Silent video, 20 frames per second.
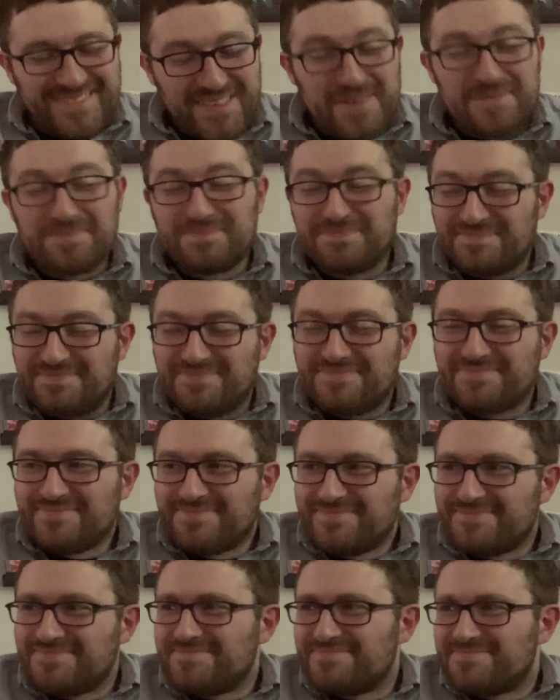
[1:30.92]

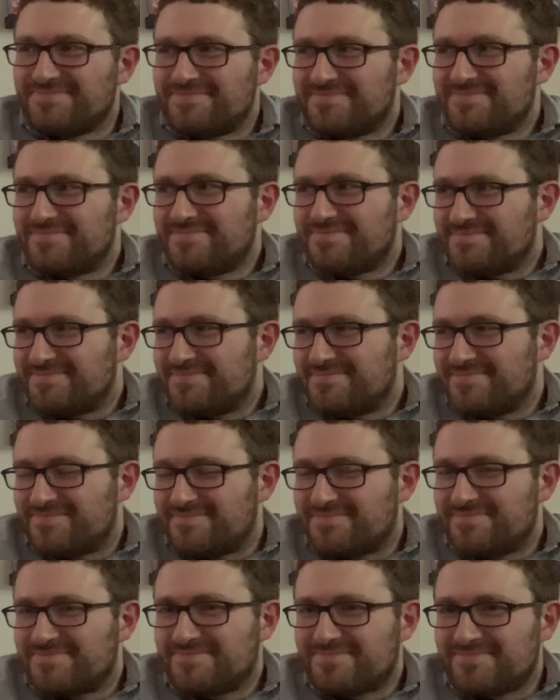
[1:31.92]

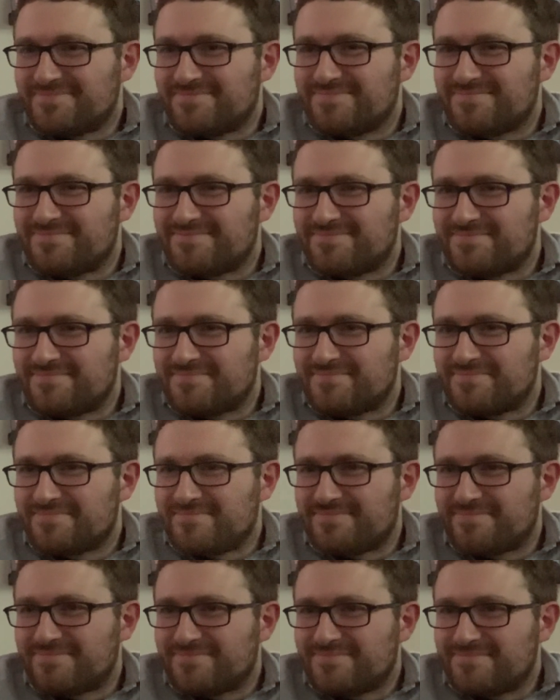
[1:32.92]

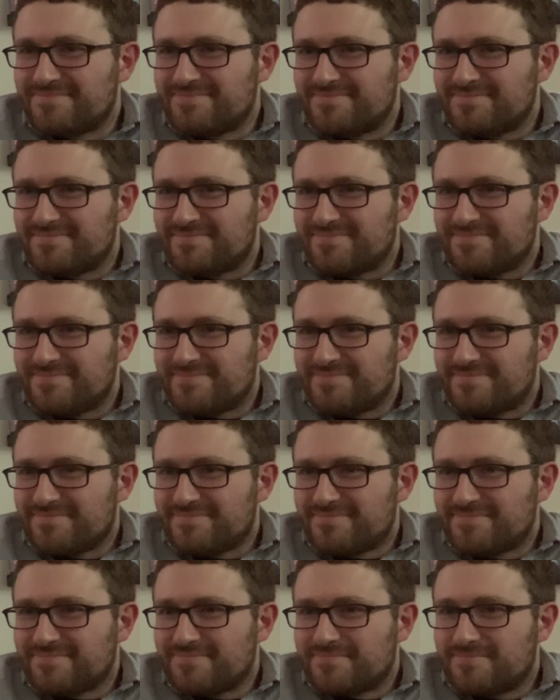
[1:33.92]

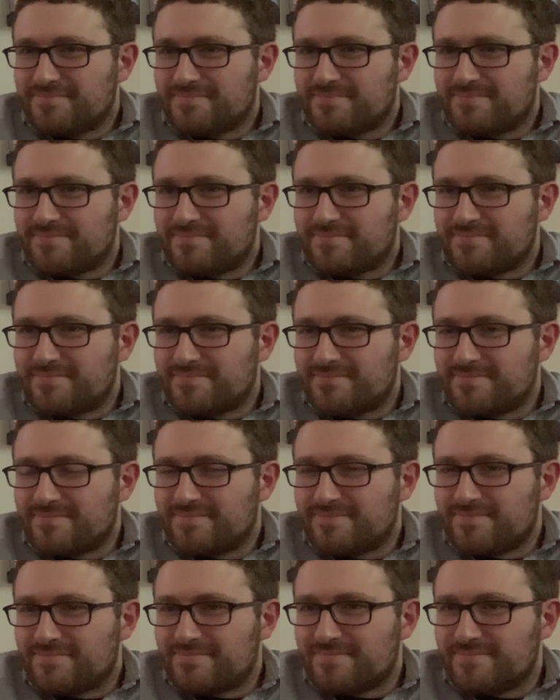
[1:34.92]

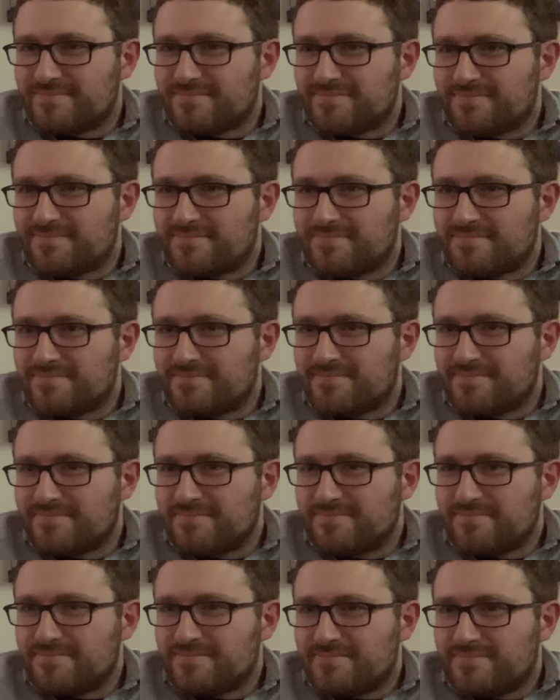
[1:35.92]

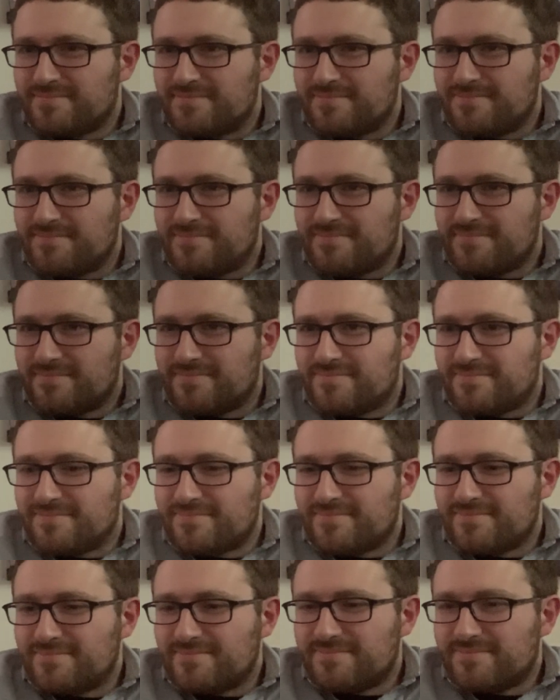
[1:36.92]

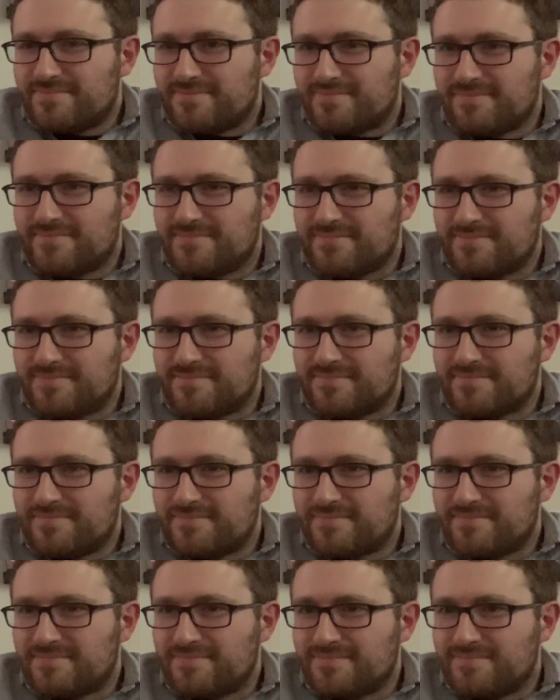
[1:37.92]
The person shown says nothing.